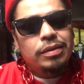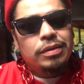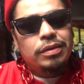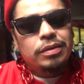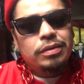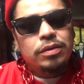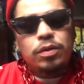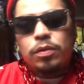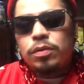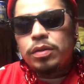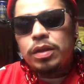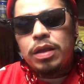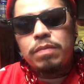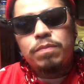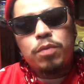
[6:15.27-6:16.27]
So
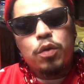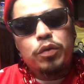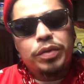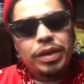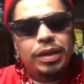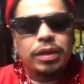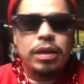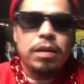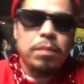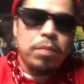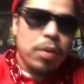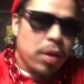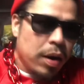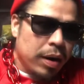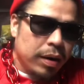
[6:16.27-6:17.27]
they both did their
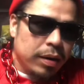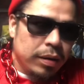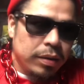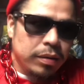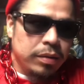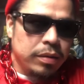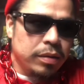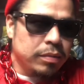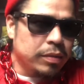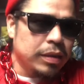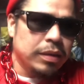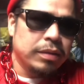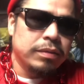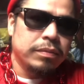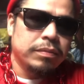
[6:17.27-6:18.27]
part. You know what I mean?
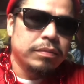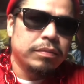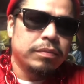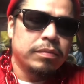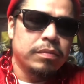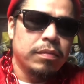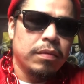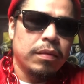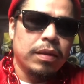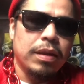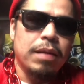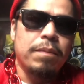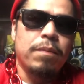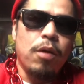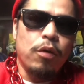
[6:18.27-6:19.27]
They
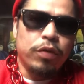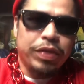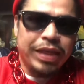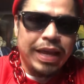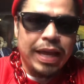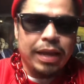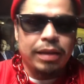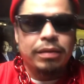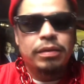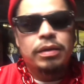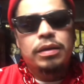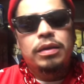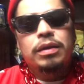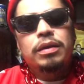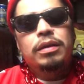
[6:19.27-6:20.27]
both did.
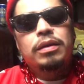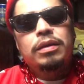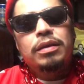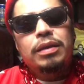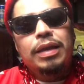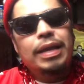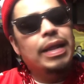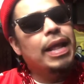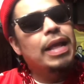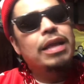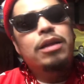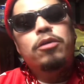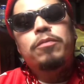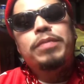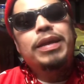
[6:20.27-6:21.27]
It ain't
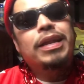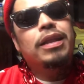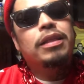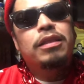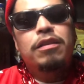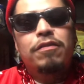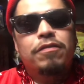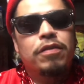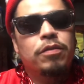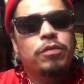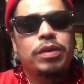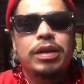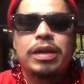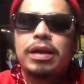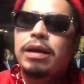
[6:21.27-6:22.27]
going to be any different when
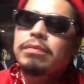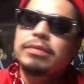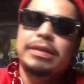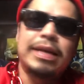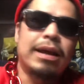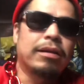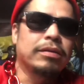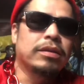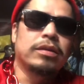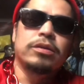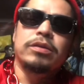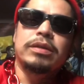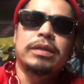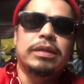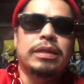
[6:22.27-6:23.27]
it comes down to
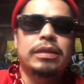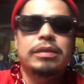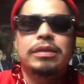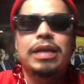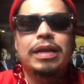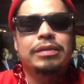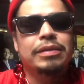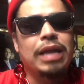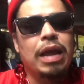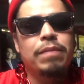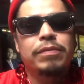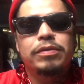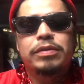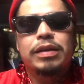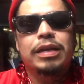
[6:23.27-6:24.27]
this next game
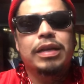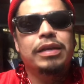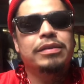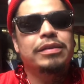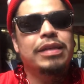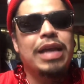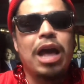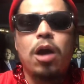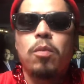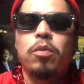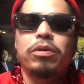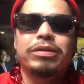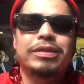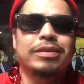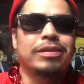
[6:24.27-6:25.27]
against the
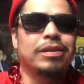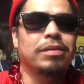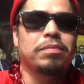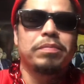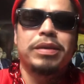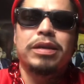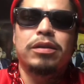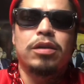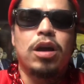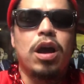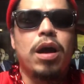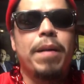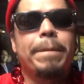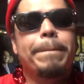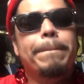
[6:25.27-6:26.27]
Cowboys. It's going to be a
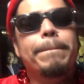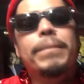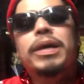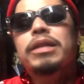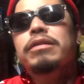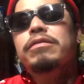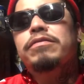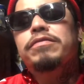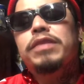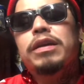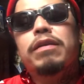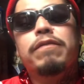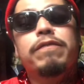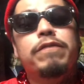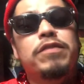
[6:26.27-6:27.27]
motherfucking
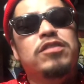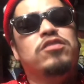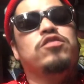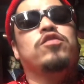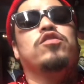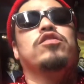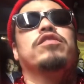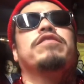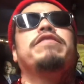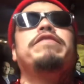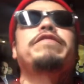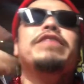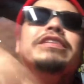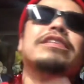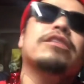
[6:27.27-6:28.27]

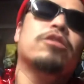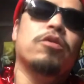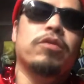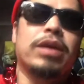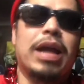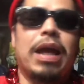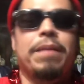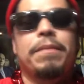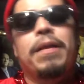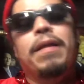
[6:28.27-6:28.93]
physical game.